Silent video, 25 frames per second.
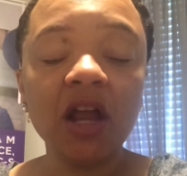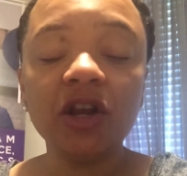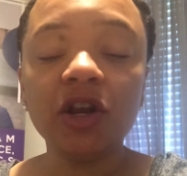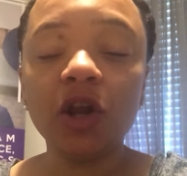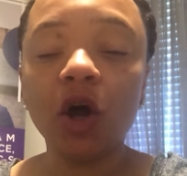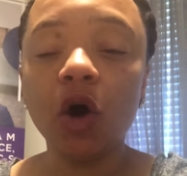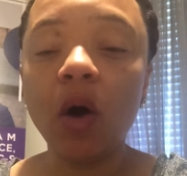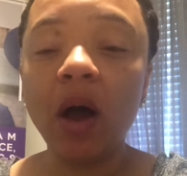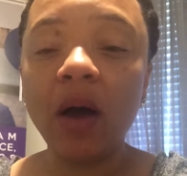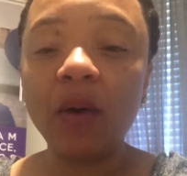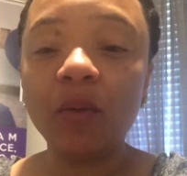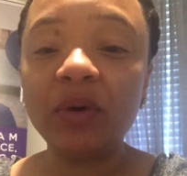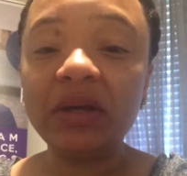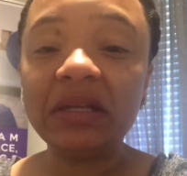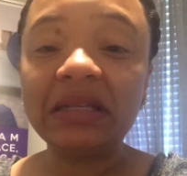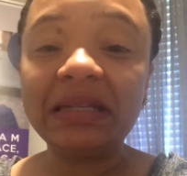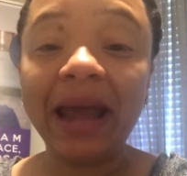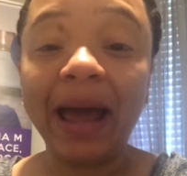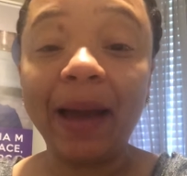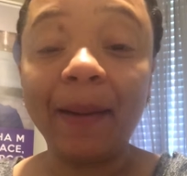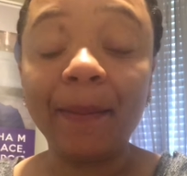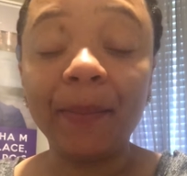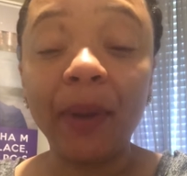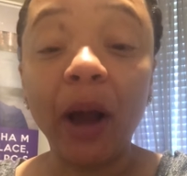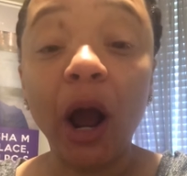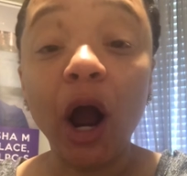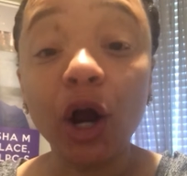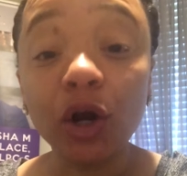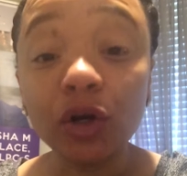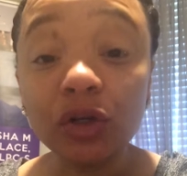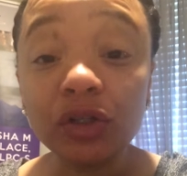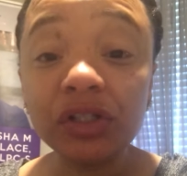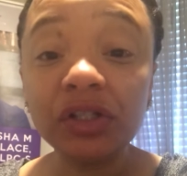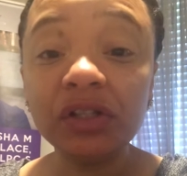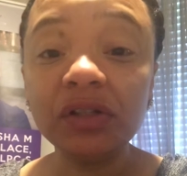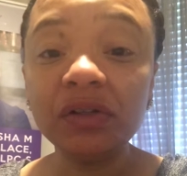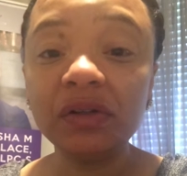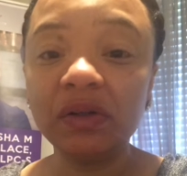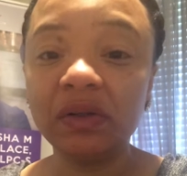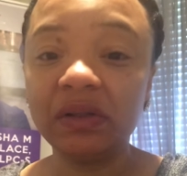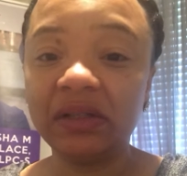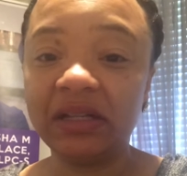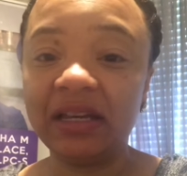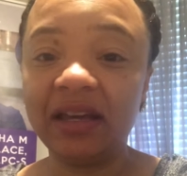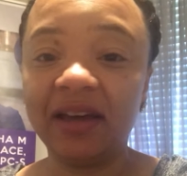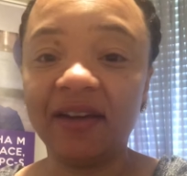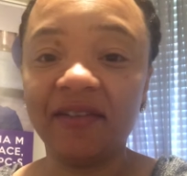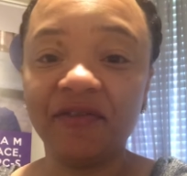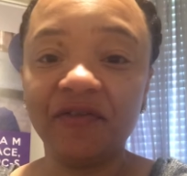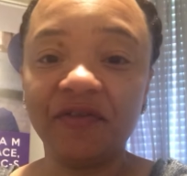No, I was not
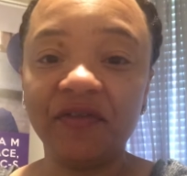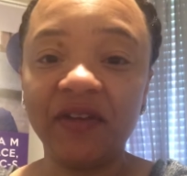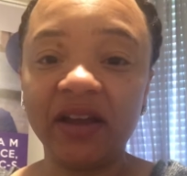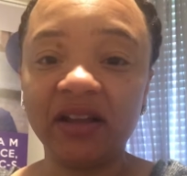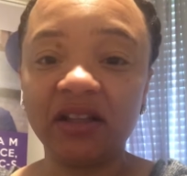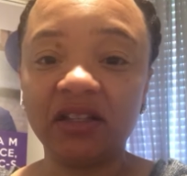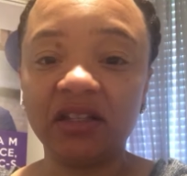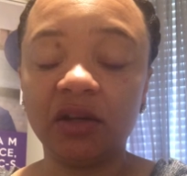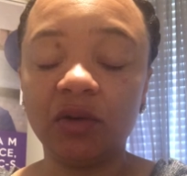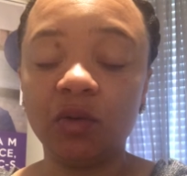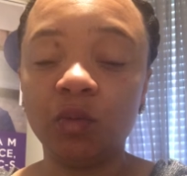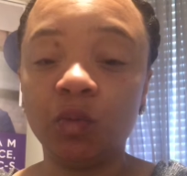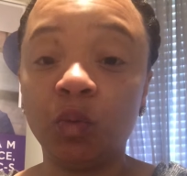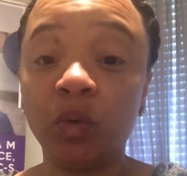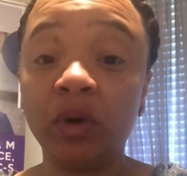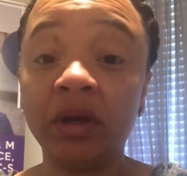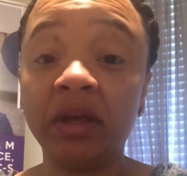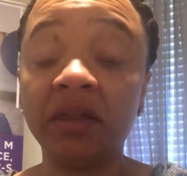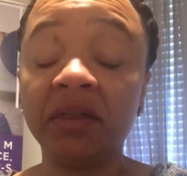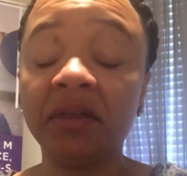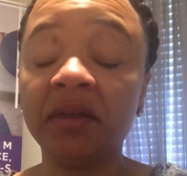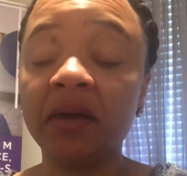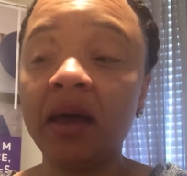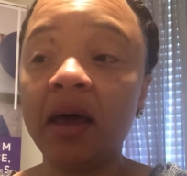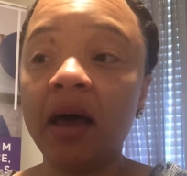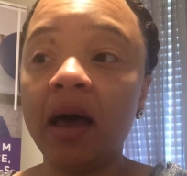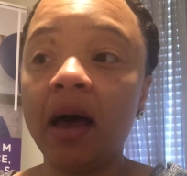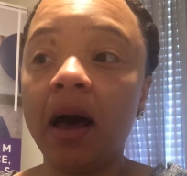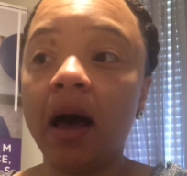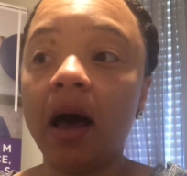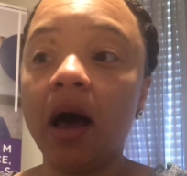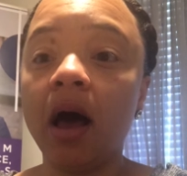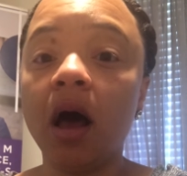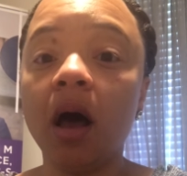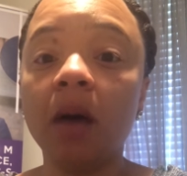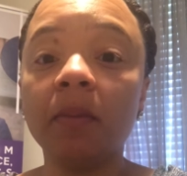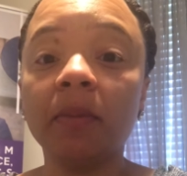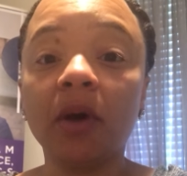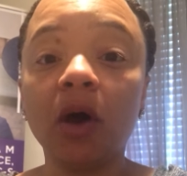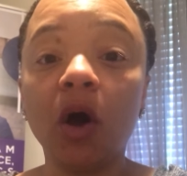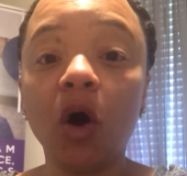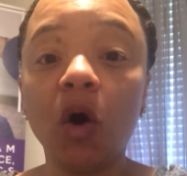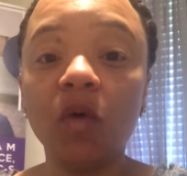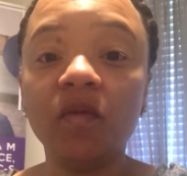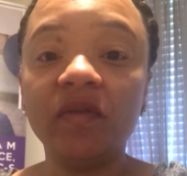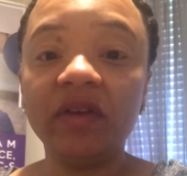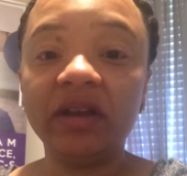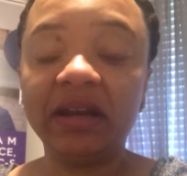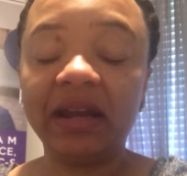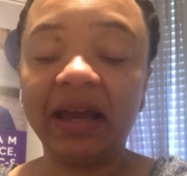personally affected with
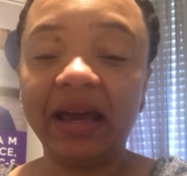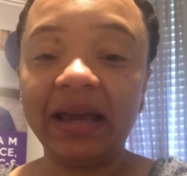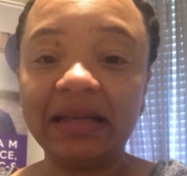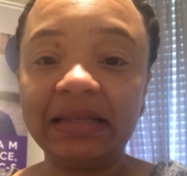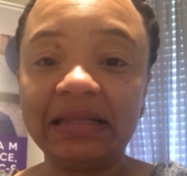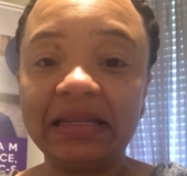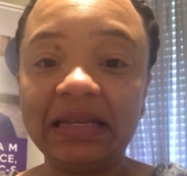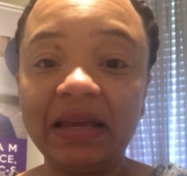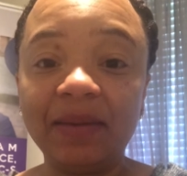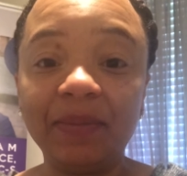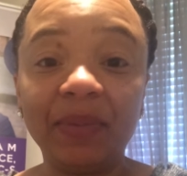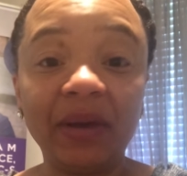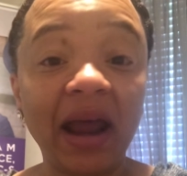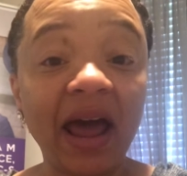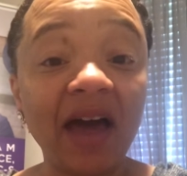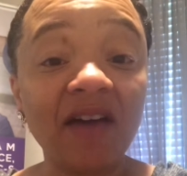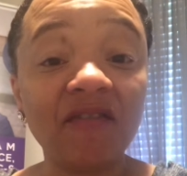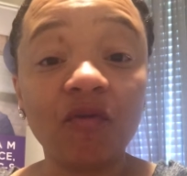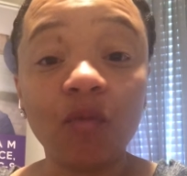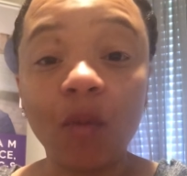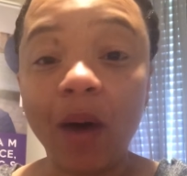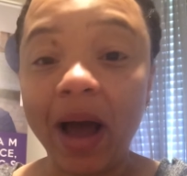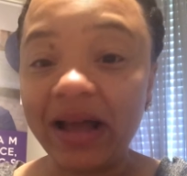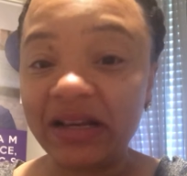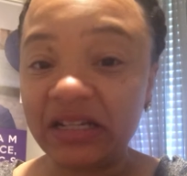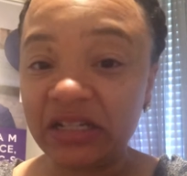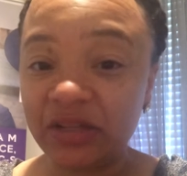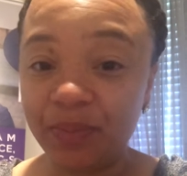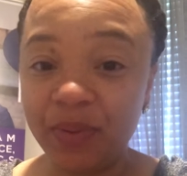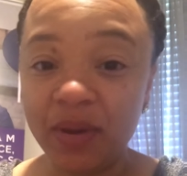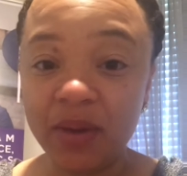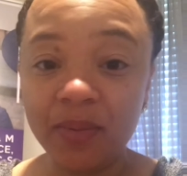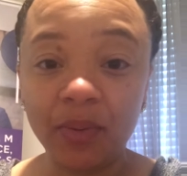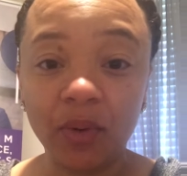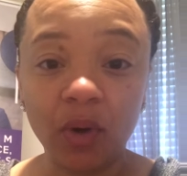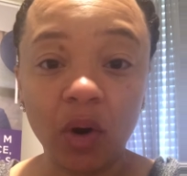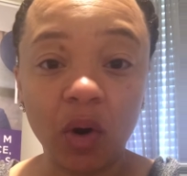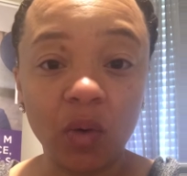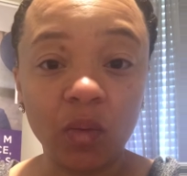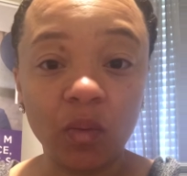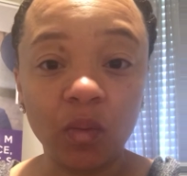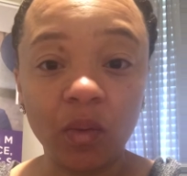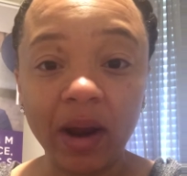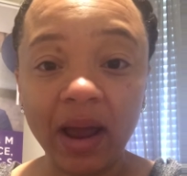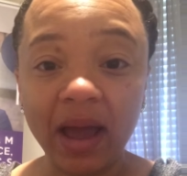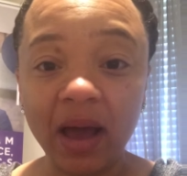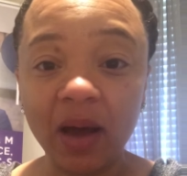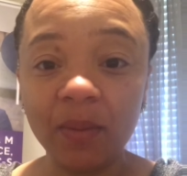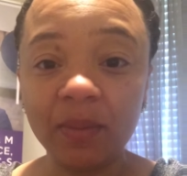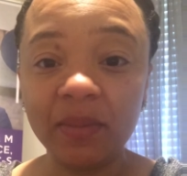COVID-19, but I've watched people
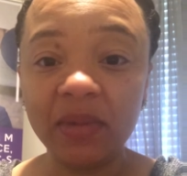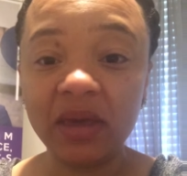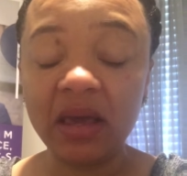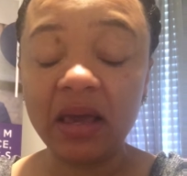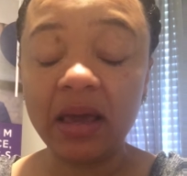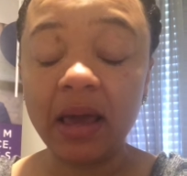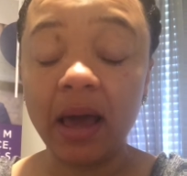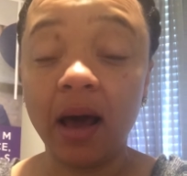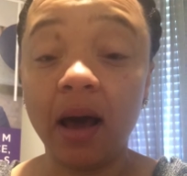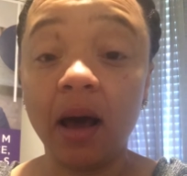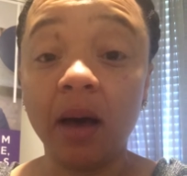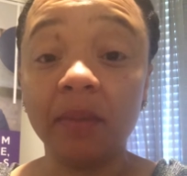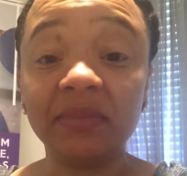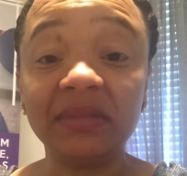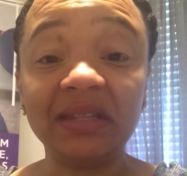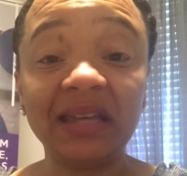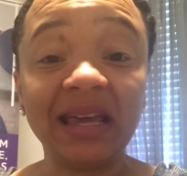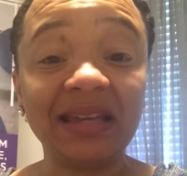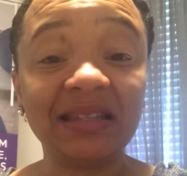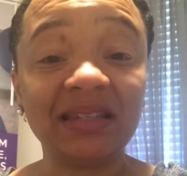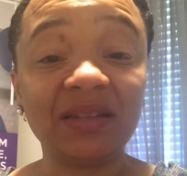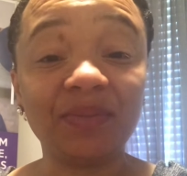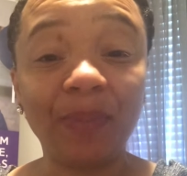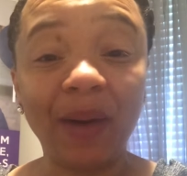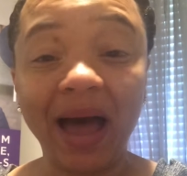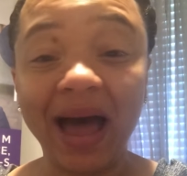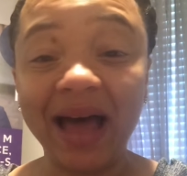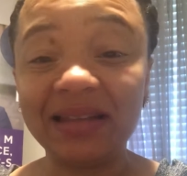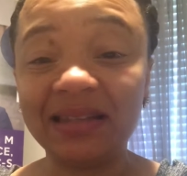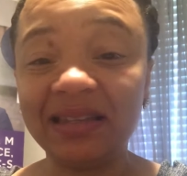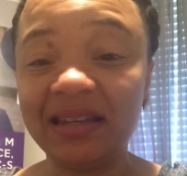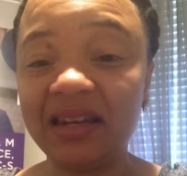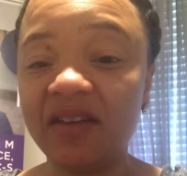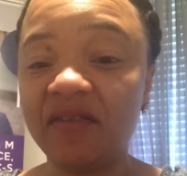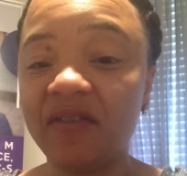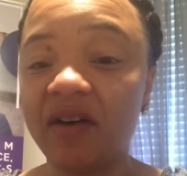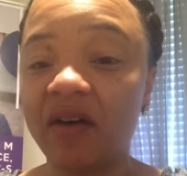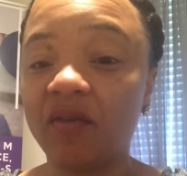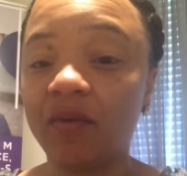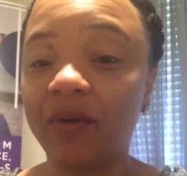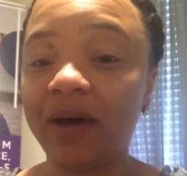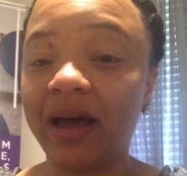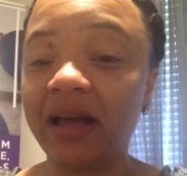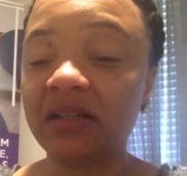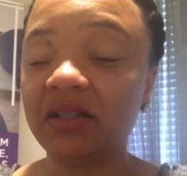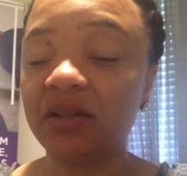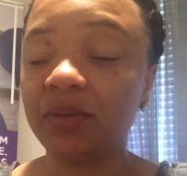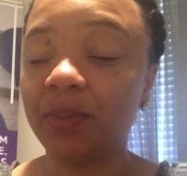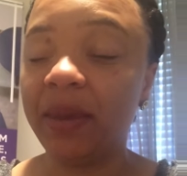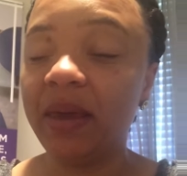around me test positive. I've
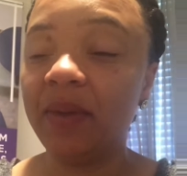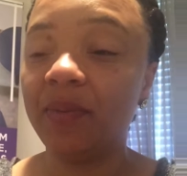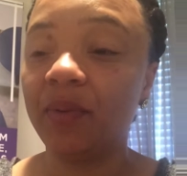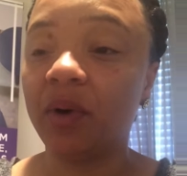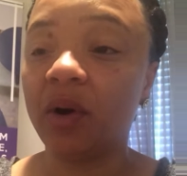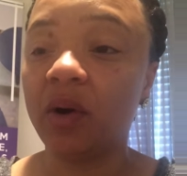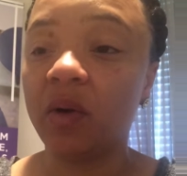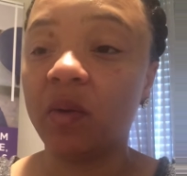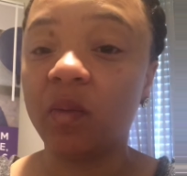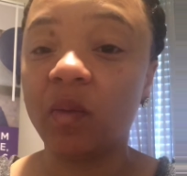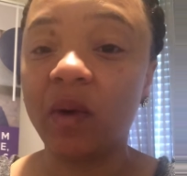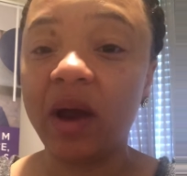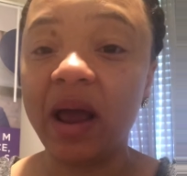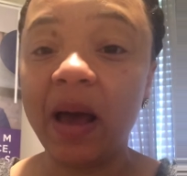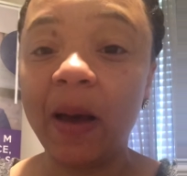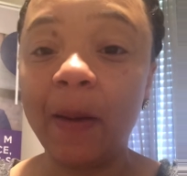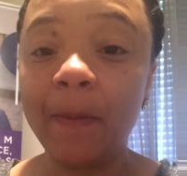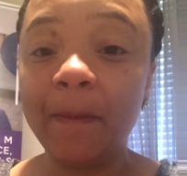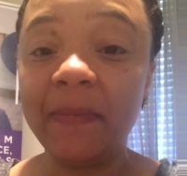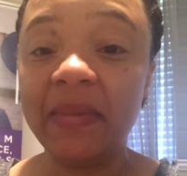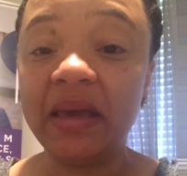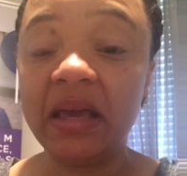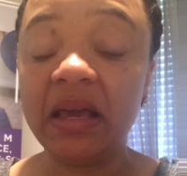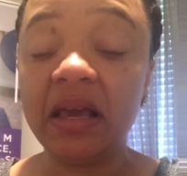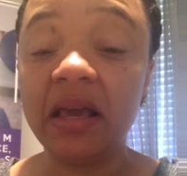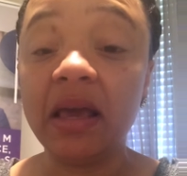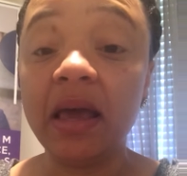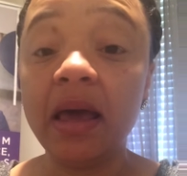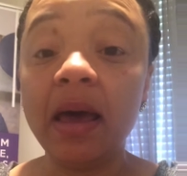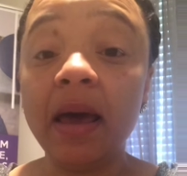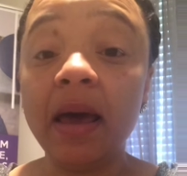watched people around me